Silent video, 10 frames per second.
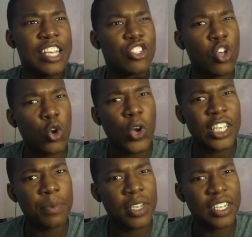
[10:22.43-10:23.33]
it's so
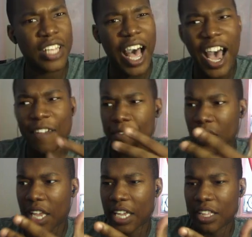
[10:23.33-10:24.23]
crazy because I've
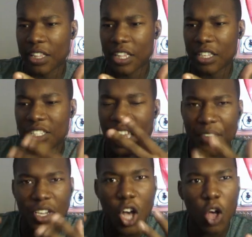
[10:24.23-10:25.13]
like
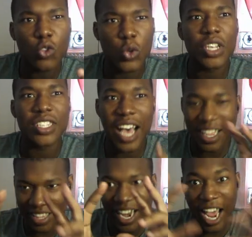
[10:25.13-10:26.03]
7 Call of Duties
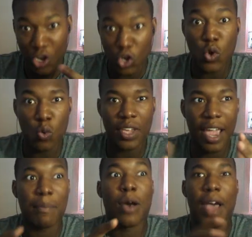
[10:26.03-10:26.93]
that I knew
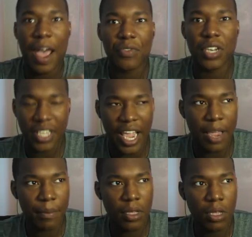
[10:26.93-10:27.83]
came out after the
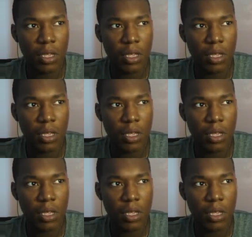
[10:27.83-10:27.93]
game